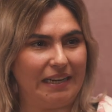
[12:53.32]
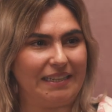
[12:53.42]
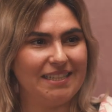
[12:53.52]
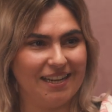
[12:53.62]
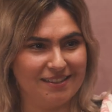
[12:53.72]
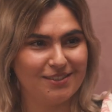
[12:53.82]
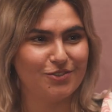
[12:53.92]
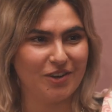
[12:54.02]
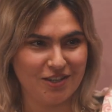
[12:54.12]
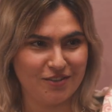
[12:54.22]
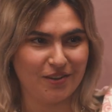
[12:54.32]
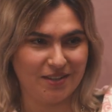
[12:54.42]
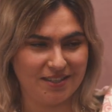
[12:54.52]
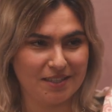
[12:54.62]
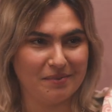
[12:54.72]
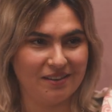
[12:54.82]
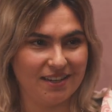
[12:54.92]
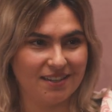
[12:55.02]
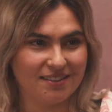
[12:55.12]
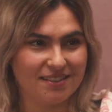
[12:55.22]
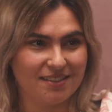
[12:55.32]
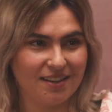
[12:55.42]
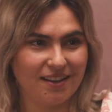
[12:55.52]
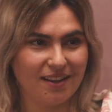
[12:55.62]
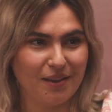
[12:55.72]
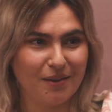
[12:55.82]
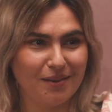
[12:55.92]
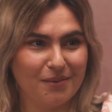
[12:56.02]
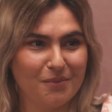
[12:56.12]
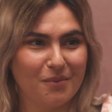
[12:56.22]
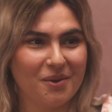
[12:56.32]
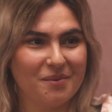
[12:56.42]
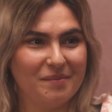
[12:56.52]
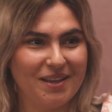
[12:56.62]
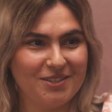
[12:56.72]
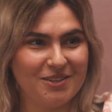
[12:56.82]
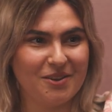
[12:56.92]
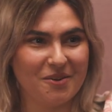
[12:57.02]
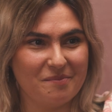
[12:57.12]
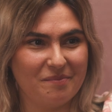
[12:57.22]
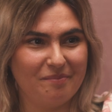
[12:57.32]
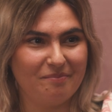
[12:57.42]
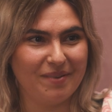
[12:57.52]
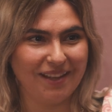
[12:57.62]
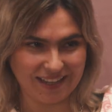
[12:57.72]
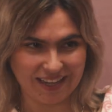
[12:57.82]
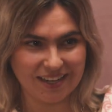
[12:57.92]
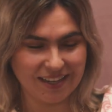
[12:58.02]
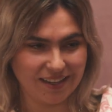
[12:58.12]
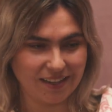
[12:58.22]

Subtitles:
an intense, strange first experience, what made you go back again?